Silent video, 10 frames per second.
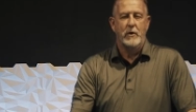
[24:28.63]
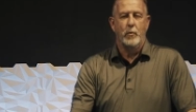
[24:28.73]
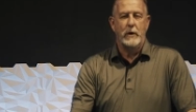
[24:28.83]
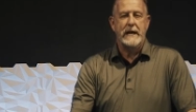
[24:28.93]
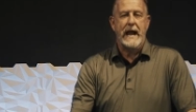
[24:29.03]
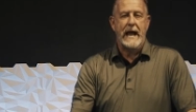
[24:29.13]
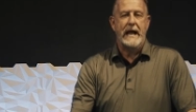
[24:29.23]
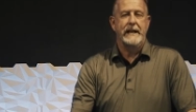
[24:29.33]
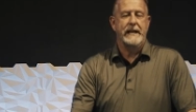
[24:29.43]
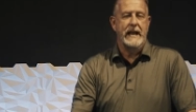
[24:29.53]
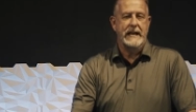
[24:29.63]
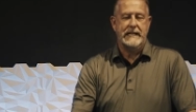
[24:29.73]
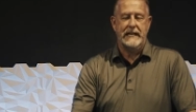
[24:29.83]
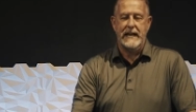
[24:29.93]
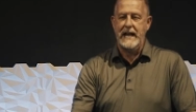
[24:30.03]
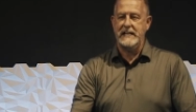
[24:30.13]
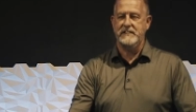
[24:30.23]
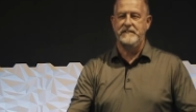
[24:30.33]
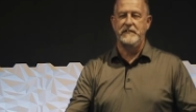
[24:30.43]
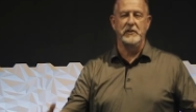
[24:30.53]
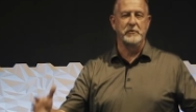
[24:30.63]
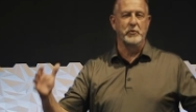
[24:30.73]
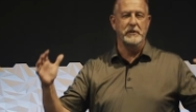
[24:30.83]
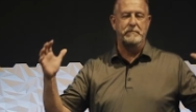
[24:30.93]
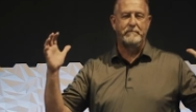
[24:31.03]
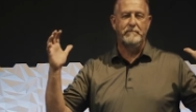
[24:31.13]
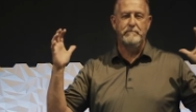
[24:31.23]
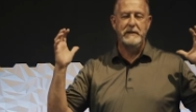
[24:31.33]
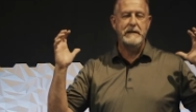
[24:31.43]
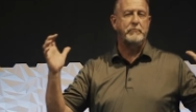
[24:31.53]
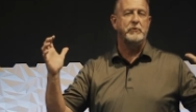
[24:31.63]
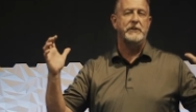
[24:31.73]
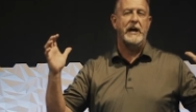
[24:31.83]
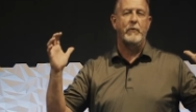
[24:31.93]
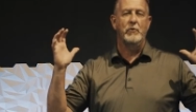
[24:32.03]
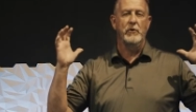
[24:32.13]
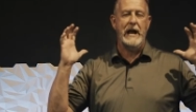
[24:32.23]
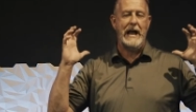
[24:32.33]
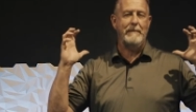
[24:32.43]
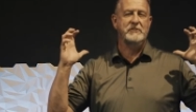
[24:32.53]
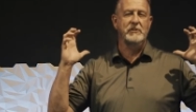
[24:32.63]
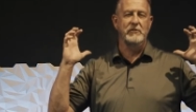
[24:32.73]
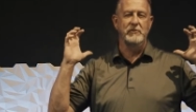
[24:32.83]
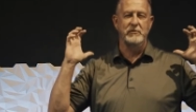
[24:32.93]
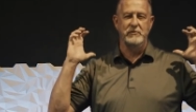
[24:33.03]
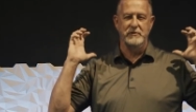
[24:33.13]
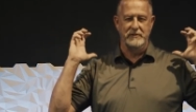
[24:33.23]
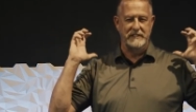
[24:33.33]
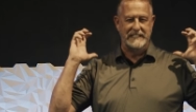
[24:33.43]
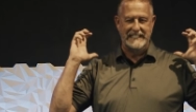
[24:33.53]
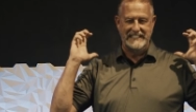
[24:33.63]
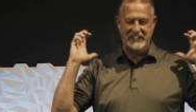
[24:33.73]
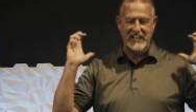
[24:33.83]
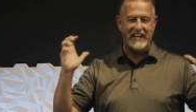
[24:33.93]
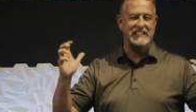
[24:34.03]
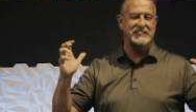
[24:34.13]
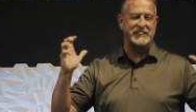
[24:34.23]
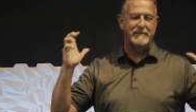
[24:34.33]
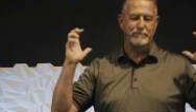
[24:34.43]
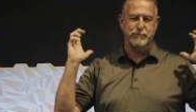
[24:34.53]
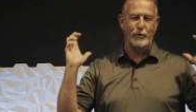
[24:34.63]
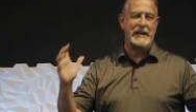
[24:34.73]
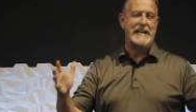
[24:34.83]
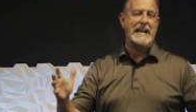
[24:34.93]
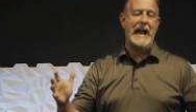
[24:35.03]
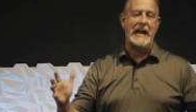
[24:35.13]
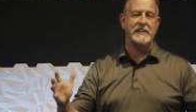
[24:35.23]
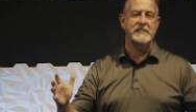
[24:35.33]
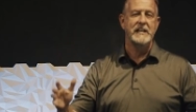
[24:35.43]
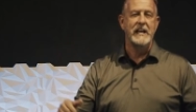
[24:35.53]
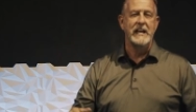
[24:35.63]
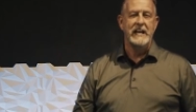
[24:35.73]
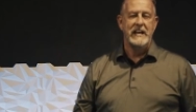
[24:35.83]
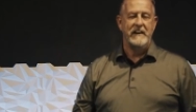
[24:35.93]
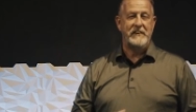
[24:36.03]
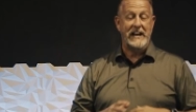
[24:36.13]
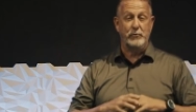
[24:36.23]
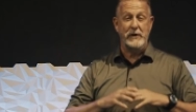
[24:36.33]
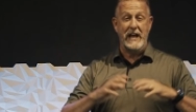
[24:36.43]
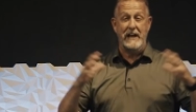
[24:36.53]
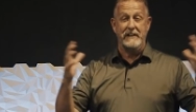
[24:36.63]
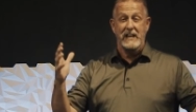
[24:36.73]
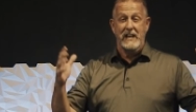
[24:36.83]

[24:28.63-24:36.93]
we had a class filled with people that were absolute intelligent brainiacs. In fact, we had